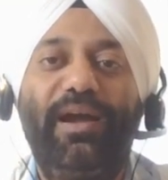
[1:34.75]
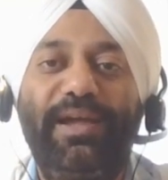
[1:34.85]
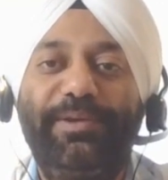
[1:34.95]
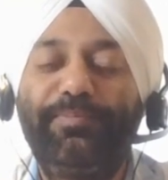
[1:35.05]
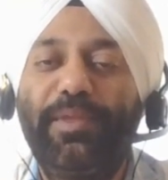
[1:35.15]

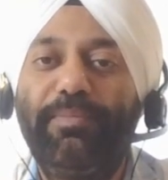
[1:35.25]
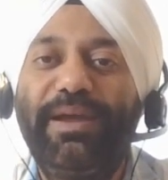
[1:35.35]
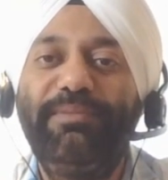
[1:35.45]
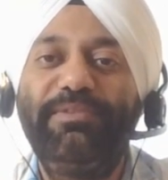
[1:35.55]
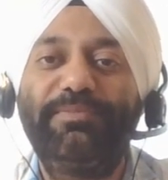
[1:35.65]
Hi,
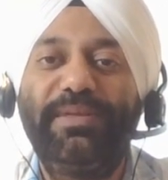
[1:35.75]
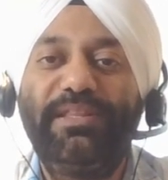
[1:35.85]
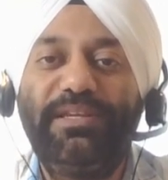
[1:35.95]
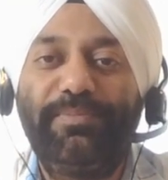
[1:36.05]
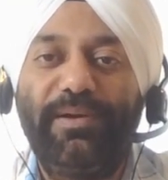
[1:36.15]
my name is
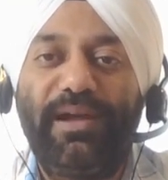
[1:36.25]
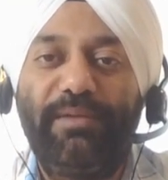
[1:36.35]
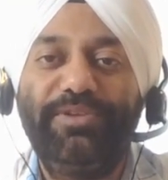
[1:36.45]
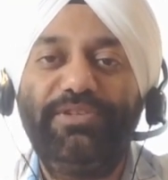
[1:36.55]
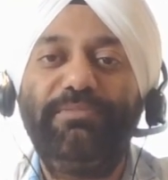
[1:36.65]
Mandeep.
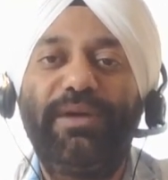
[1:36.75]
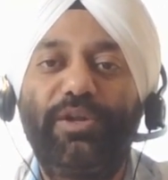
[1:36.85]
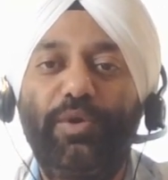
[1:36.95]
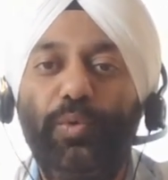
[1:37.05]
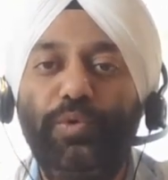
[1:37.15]
I'm a
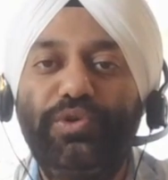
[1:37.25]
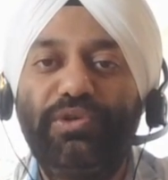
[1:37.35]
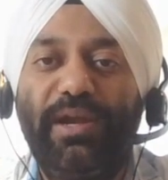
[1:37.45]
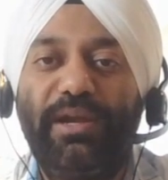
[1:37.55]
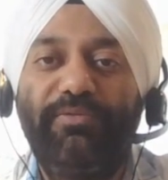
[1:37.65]
GMAT
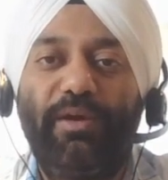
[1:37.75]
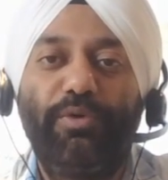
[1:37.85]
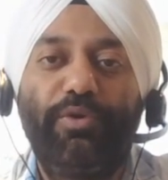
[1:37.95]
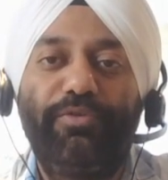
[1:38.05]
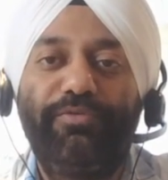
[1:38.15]
coach and
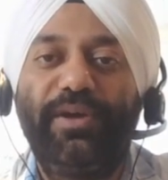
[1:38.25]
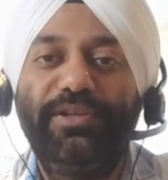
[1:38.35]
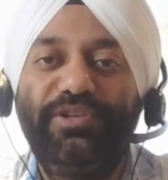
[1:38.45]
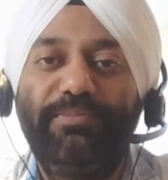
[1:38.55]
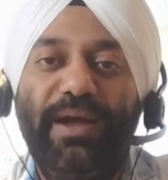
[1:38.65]
founder of
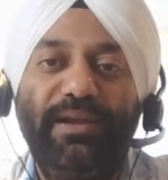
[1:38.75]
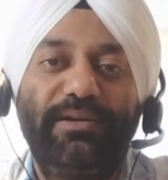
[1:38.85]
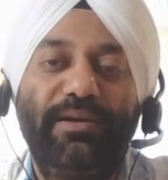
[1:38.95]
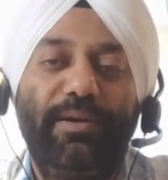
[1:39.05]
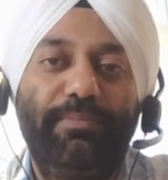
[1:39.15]
GMAT
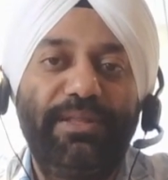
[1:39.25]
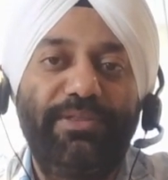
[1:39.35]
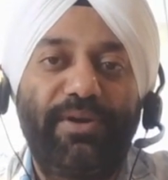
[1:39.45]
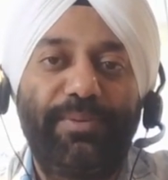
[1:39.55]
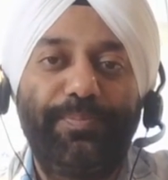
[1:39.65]

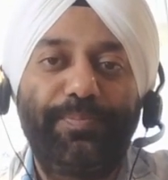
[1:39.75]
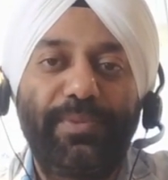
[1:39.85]
Mantra.